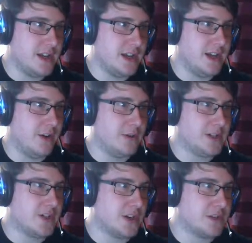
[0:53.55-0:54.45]
It always
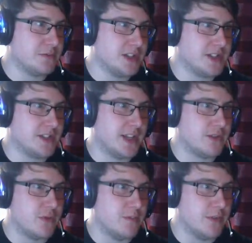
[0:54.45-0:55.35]
starts with a slight
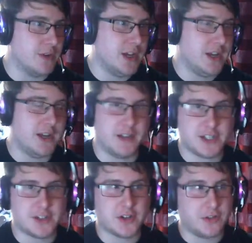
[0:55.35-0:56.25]
rumble. Now this
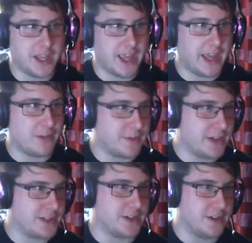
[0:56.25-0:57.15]
is called the
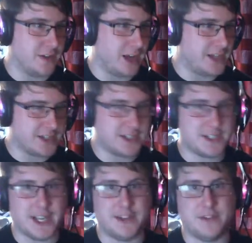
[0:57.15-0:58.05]
elevator, and as I
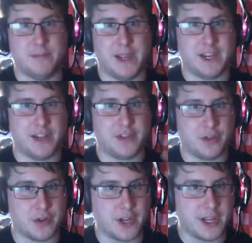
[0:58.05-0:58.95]
said, made in
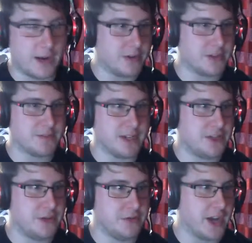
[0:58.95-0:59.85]
3 hours by
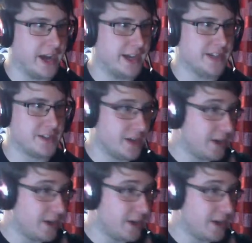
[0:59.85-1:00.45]
2 guys.